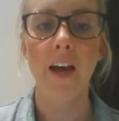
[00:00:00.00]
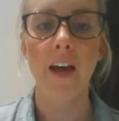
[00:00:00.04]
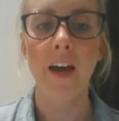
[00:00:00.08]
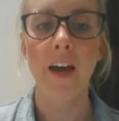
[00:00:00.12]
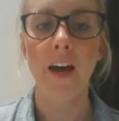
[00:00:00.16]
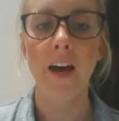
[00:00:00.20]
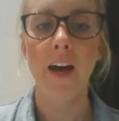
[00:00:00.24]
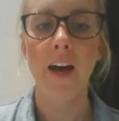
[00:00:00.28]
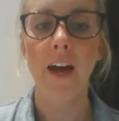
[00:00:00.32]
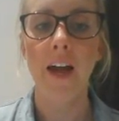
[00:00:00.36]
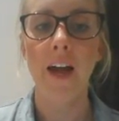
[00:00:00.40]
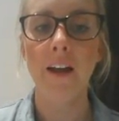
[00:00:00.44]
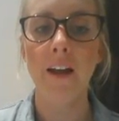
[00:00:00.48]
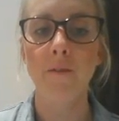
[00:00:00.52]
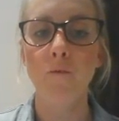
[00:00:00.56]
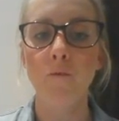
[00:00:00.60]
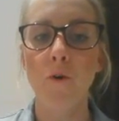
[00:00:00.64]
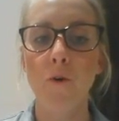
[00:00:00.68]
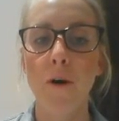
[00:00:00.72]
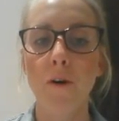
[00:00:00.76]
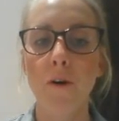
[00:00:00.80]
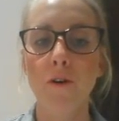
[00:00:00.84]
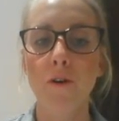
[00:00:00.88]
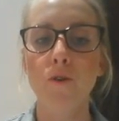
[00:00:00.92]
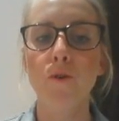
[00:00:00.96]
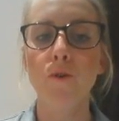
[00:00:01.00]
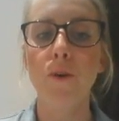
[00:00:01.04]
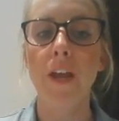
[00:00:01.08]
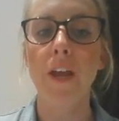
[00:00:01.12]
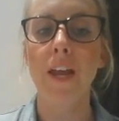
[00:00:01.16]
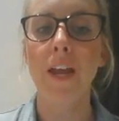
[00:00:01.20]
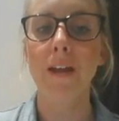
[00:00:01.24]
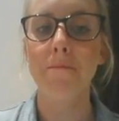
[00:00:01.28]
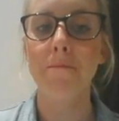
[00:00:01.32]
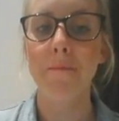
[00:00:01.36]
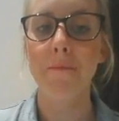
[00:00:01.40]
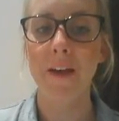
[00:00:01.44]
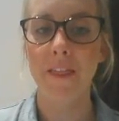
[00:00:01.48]
And what
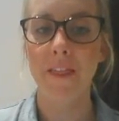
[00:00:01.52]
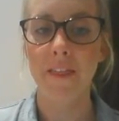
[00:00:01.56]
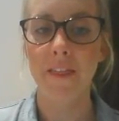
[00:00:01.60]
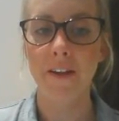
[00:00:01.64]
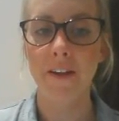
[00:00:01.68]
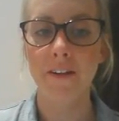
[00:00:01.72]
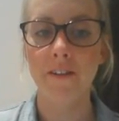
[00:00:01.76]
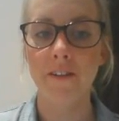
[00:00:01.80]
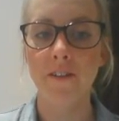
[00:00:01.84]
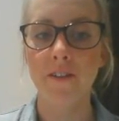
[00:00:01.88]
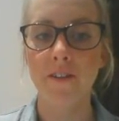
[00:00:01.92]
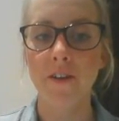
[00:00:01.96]
cooking methods?